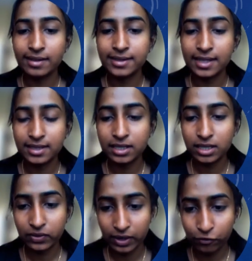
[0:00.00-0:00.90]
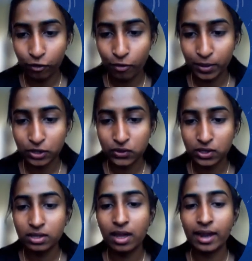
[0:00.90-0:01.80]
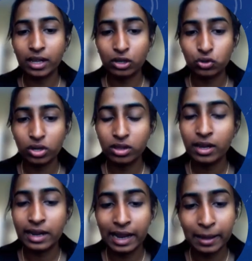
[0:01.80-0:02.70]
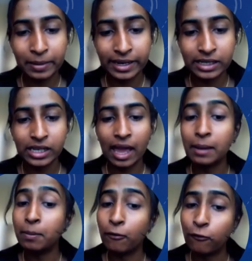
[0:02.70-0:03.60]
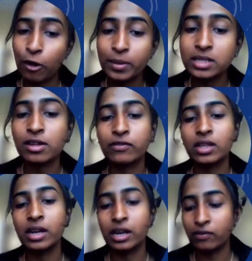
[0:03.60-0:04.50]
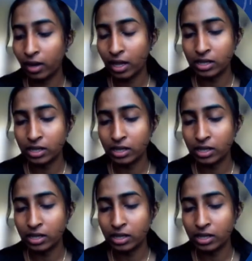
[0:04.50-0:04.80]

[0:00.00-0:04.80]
sensitive information and ensure the reliability and performance of the network